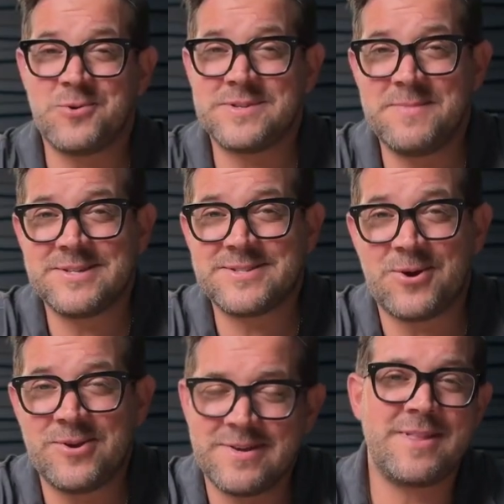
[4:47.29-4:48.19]
in
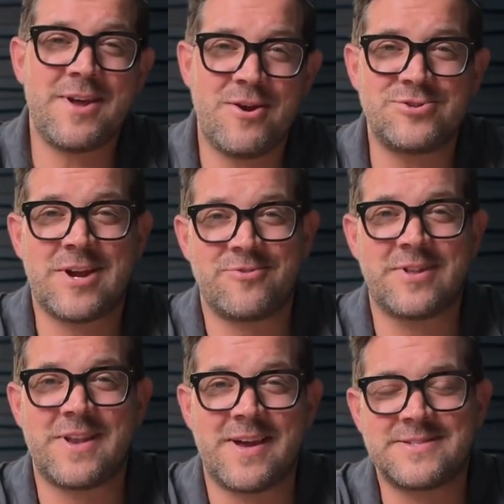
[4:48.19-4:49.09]
Minnesota, they are generally
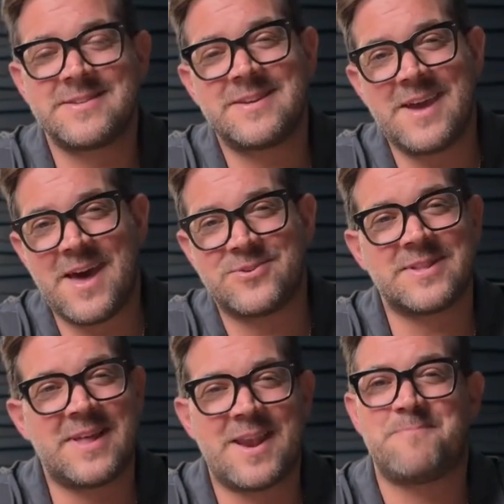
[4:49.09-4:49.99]
nice. Yeah, there's a
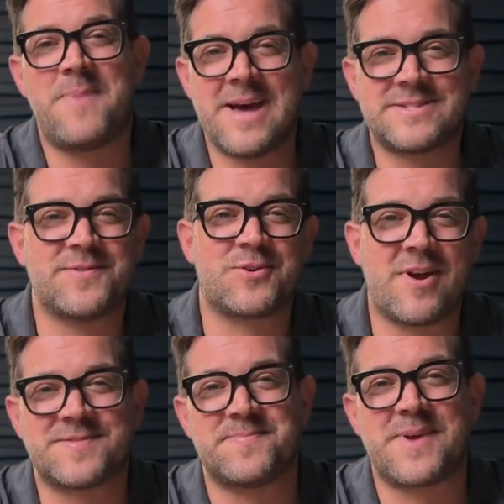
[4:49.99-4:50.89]
lot of
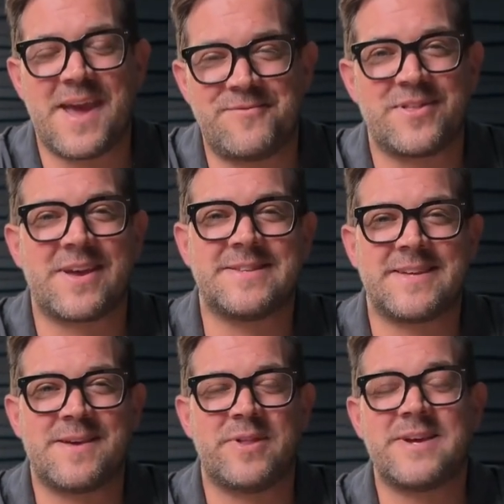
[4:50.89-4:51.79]
passive-aggressive behavior that can
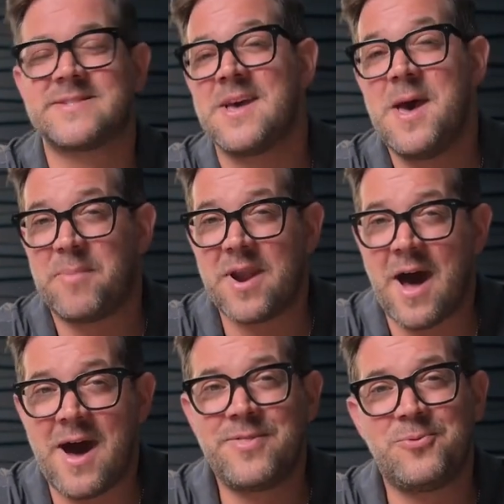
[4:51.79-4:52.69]
take place, but
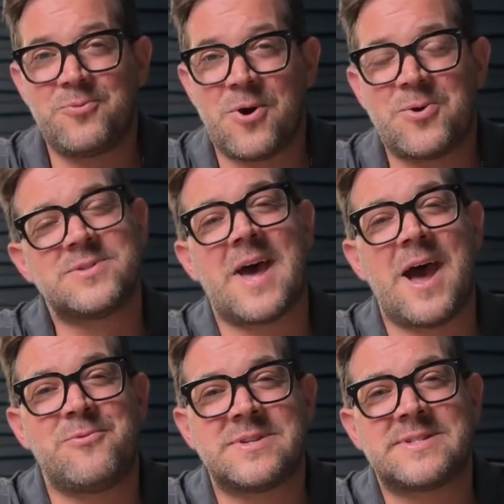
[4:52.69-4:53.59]
on the roads,
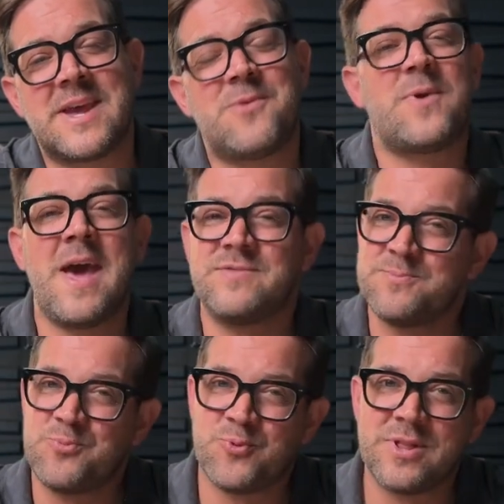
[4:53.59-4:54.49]
I would say we have
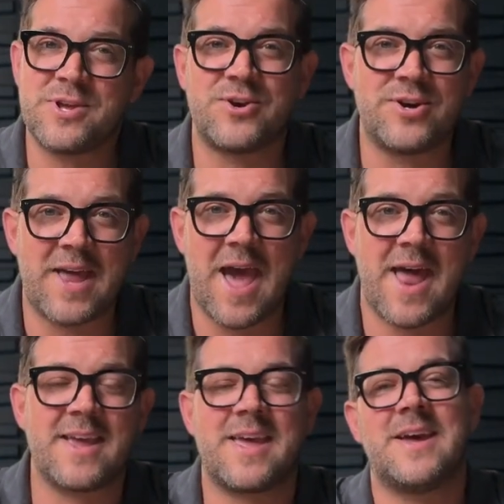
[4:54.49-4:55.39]
some really good
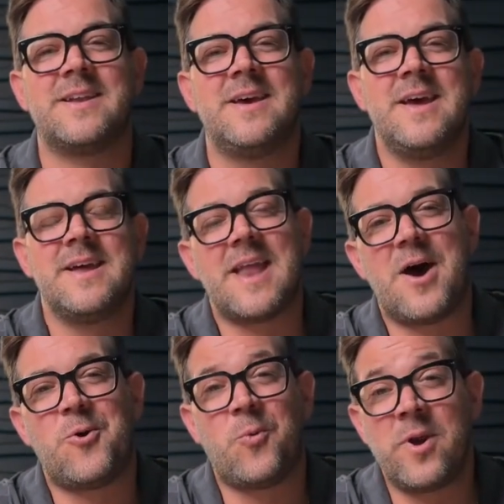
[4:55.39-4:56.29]
etiquette.
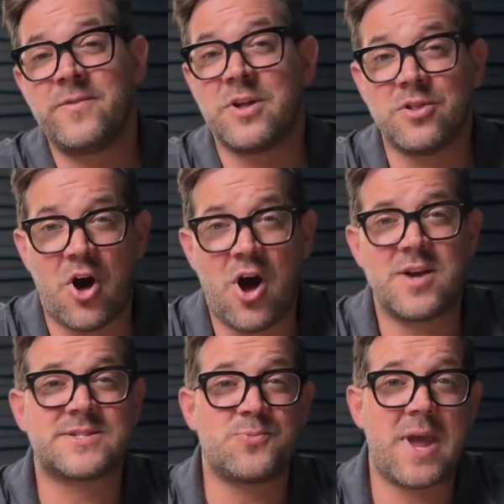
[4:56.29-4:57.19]
Now, one of the
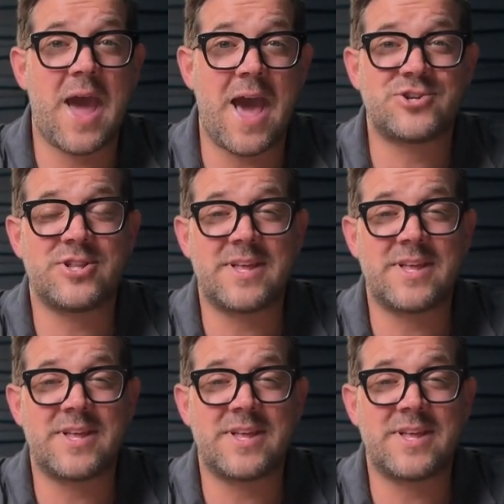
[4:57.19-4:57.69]
laws that we actually